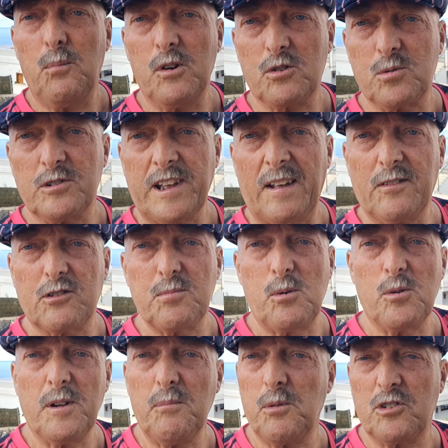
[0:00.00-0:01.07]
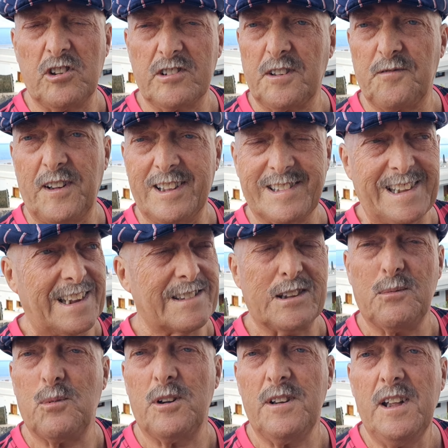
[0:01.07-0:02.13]
which was out this morning, which is a
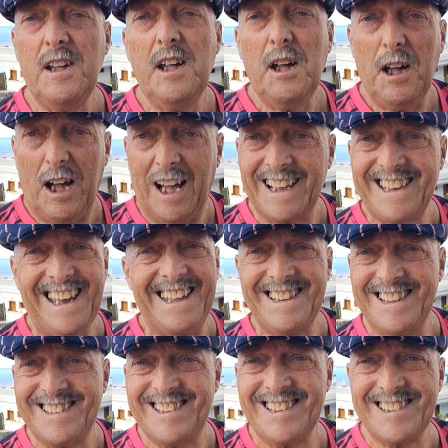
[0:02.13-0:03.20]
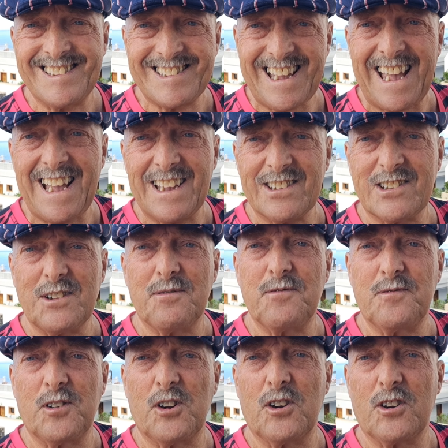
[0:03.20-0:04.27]
fantastic one. Again, a disaster
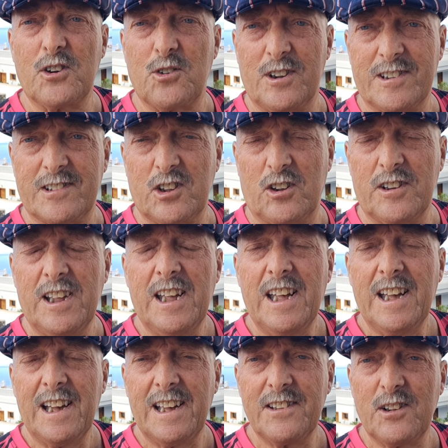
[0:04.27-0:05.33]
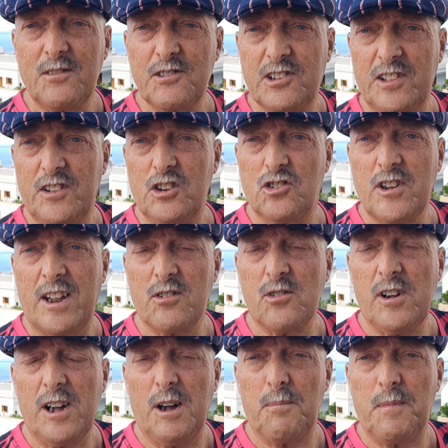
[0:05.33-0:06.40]
for Chris Todd and obviously the
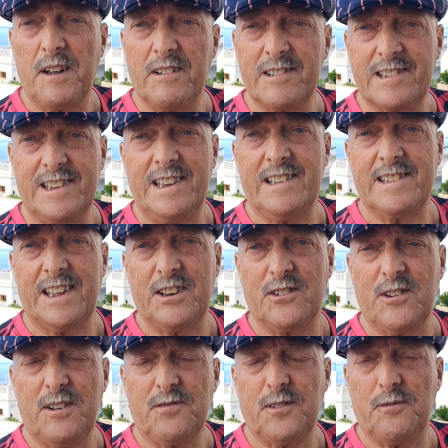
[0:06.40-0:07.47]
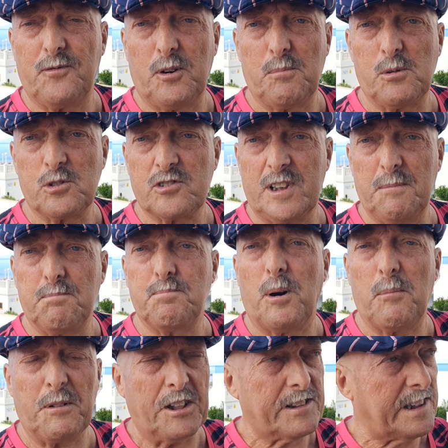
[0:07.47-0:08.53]
general up there in CD Tenerife. The football team,
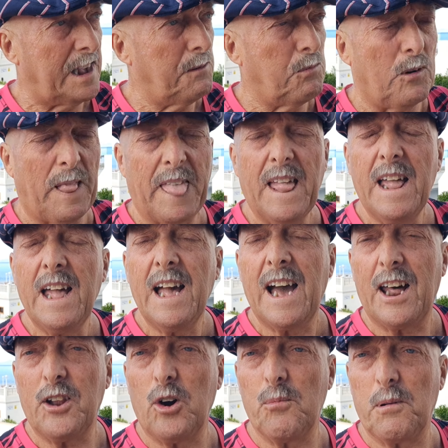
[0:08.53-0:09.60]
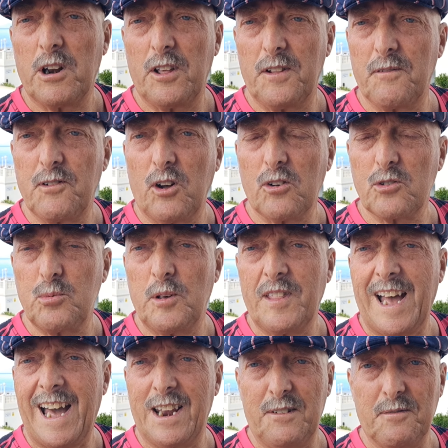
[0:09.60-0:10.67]
bottom of the table. And hope you like the vlogs
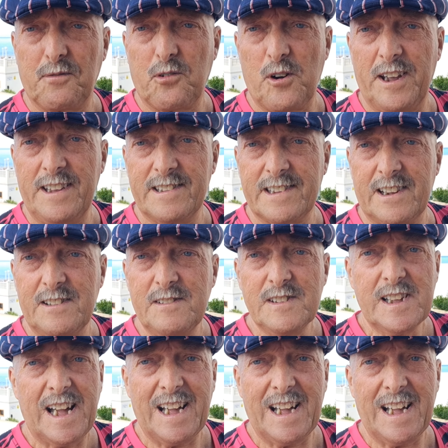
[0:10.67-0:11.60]
with Alan Fraser,